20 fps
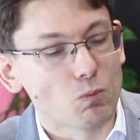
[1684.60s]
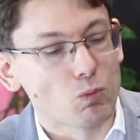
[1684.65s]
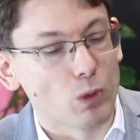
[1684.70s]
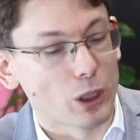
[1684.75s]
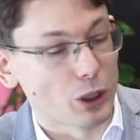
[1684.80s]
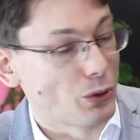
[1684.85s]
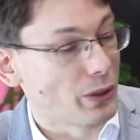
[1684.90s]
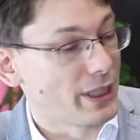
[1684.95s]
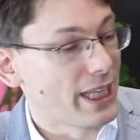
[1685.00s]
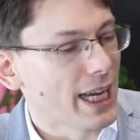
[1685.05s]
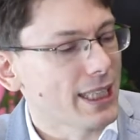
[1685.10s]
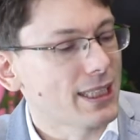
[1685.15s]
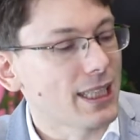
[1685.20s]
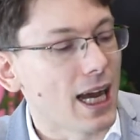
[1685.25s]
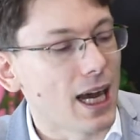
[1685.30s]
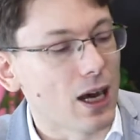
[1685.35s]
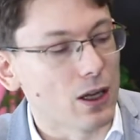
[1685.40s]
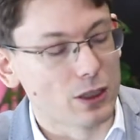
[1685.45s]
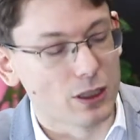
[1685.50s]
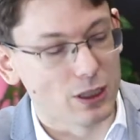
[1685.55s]
what you get
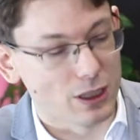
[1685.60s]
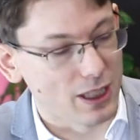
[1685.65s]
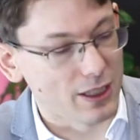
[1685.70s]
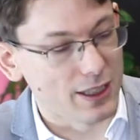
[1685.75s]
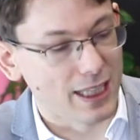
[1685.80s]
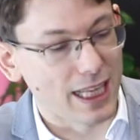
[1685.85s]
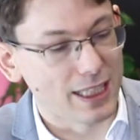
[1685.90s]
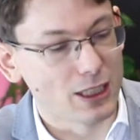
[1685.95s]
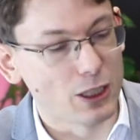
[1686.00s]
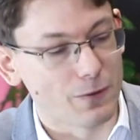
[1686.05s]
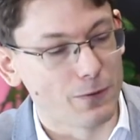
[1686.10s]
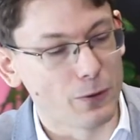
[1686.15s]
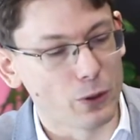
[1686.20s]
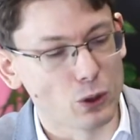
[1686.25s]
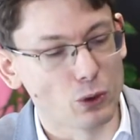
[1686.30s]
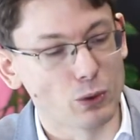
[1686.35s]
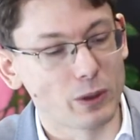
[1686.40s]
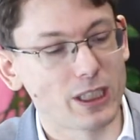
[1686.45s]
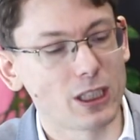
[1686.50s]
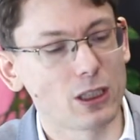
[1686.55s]
out, so that's the
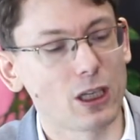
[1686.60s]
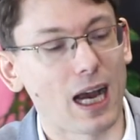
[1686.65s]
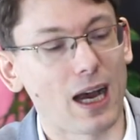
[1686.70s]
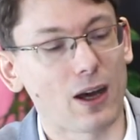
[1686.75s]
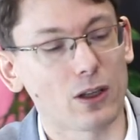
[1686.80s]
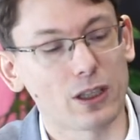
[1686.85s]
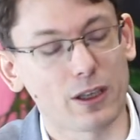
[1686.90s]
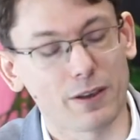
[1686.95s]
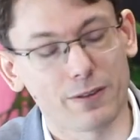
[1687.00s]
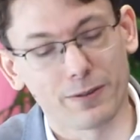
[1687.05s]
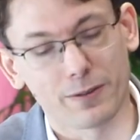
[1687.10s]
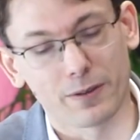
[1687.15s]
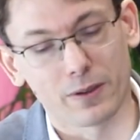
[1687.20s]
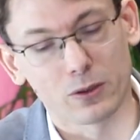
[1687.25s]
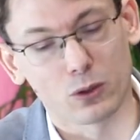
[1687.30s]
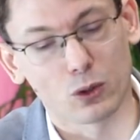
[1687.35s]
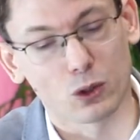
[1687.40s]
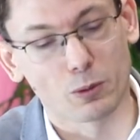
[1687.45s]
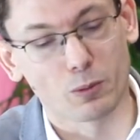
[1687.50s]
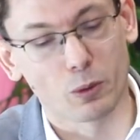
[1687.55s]
first reason out of
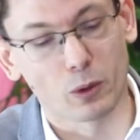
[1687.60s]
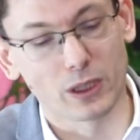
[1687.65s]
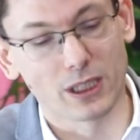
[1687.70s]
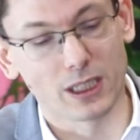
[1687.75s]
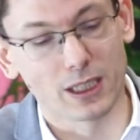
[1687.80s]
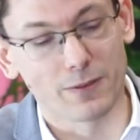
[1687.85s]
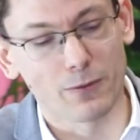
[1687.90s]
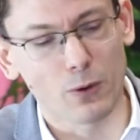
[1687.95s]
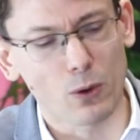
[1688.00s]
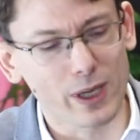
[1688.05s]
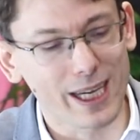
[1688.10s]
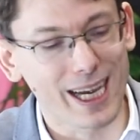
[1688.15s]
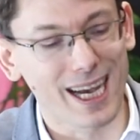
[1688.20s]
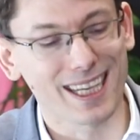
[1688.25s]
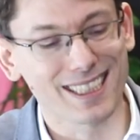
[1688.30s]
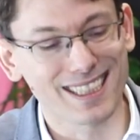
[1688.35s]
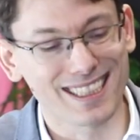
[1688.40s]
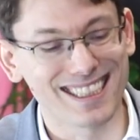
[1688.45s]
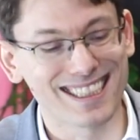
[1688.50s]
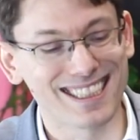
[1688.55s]
those probabilistic
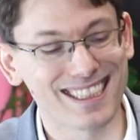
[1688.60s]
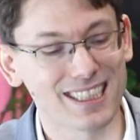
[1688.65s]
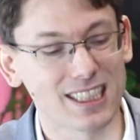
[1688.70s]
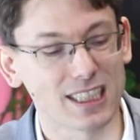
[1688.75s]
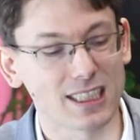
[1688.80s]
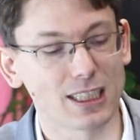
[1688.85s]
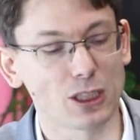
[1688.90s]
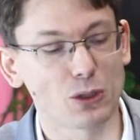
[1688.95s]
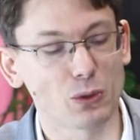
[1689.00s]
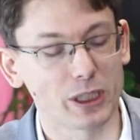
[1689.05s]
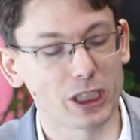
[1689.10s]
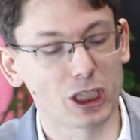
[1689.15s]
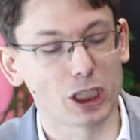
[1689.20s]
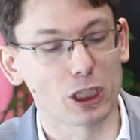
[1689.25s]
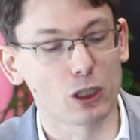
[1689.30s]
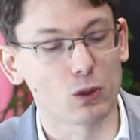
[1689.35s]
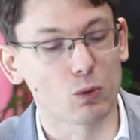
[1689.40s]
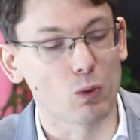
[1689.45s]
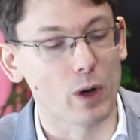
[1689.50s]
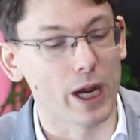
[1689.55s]
forecasts, is a
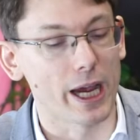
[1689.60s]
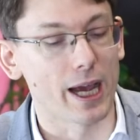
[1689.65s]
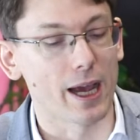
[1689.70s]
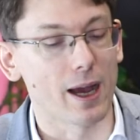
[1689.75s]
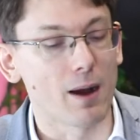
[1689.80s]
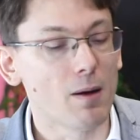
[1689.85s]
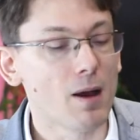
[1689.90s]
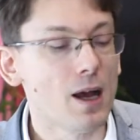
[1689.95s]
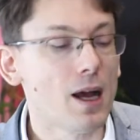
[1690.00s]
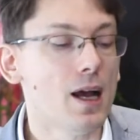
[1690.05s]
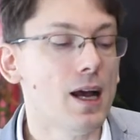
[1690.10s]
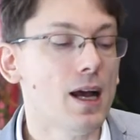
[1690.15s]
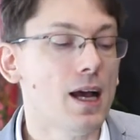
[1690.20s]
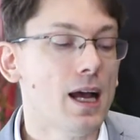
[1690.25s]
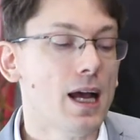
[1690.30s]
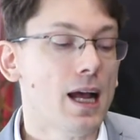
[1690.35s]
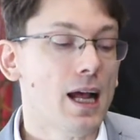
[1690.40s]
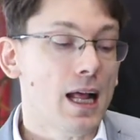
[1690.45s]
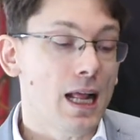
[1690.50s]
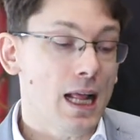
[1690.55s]
situation where
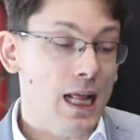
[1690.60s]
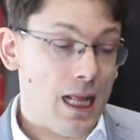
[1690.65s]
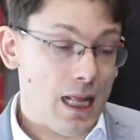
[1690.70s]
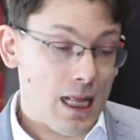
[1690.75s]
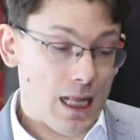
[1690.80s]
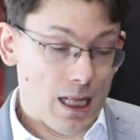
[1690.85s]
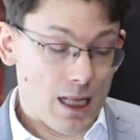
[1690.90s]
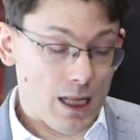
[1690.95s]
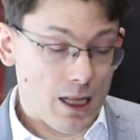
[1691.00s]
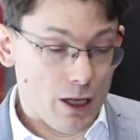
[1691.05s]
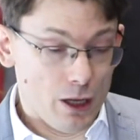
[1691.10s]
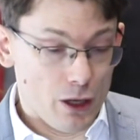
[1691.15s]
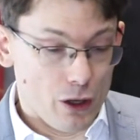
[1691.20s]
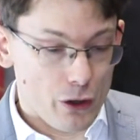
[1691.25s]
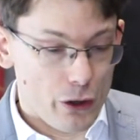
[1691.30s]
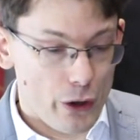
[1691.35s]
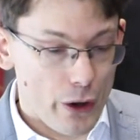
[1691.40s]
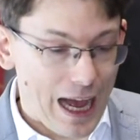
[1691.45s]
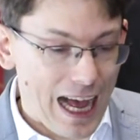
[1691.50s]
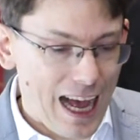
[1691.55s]

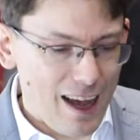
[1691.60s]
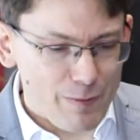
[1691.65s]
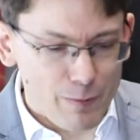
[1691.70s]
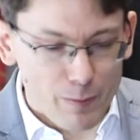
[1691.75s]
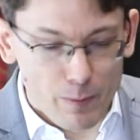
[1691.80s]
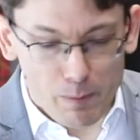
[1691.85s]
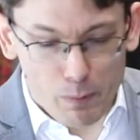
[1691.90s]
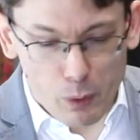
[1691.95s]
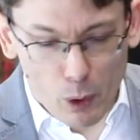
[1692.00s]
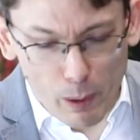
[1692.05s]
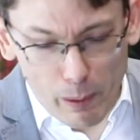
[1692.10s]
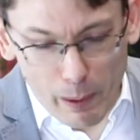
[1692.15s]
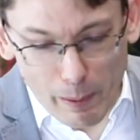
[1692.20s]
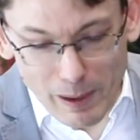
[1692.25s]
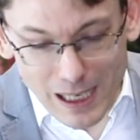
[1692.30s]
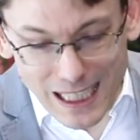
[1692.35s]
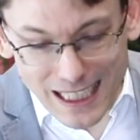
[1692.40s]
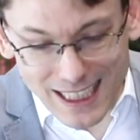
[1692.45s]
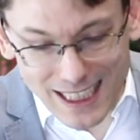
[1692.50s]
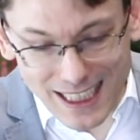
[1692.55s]
you have
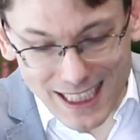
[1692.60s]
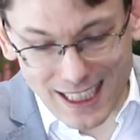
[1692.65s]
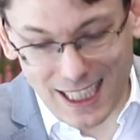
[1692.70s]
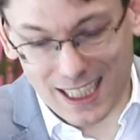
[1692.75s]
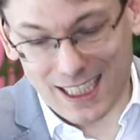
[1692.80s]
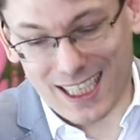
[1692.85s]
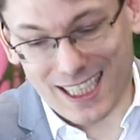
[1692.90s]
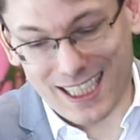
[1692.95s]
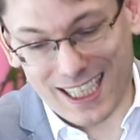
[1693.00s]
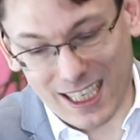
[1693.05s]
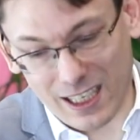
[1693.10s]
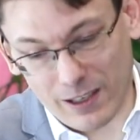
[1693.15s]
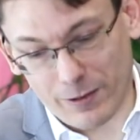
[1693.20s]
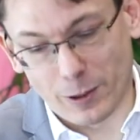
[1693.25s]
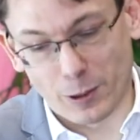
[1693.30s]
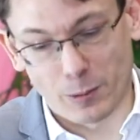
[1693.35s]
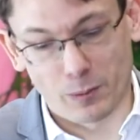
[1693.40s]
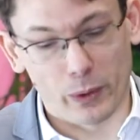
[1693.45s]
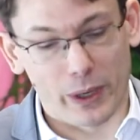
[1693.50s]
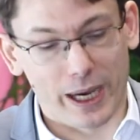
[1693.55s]
probabilities that are kind of
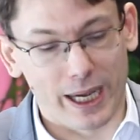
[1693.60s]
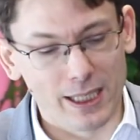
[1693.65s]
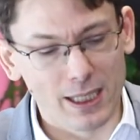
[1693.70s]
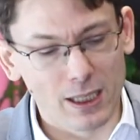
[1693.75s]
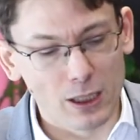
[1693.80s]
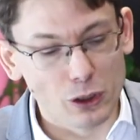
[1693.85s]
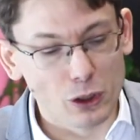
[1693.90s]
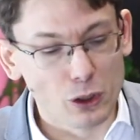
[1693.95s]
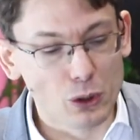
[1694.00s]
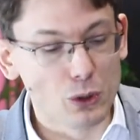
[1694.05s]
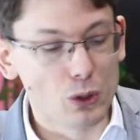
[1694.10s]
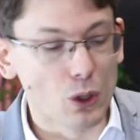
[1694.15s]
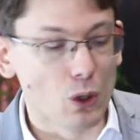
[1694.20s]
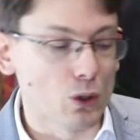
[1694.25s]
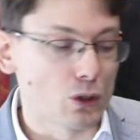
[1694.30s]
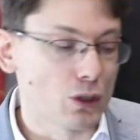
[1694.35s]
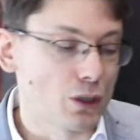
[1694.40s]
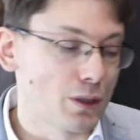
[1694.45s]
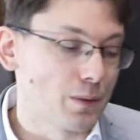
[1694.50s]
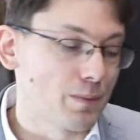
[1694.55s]
spread. You
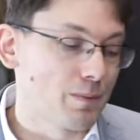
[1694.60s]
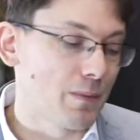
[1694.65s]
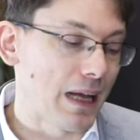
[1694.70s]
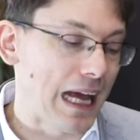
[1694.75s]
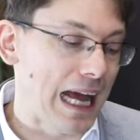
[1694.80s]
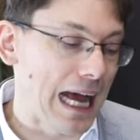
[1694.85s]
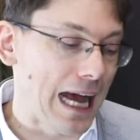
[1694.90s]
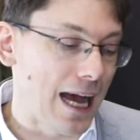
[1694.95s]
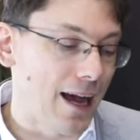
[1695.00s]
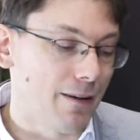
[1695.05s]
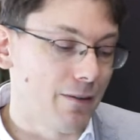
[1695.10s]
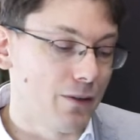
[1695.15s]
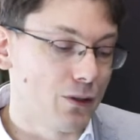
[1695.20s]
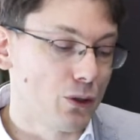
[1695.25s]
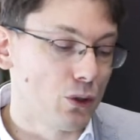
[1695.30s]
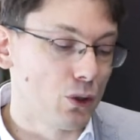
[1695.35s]
don't have